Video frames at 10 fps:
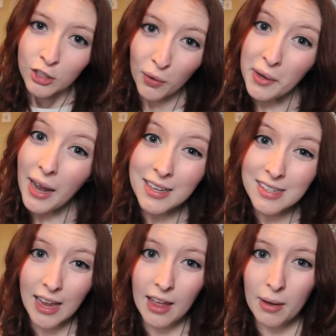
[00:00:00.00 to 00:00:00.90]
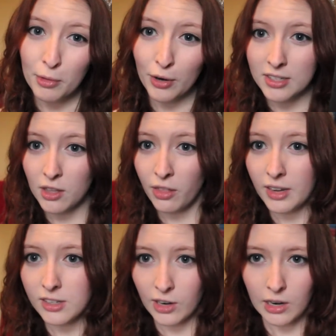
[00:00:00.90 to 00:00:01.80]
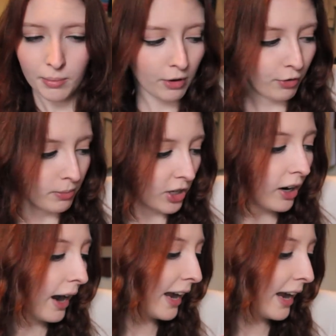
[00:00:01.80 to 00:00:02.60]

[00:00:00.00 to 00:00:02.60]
So yes, the rest of the things are gonna be from Zara.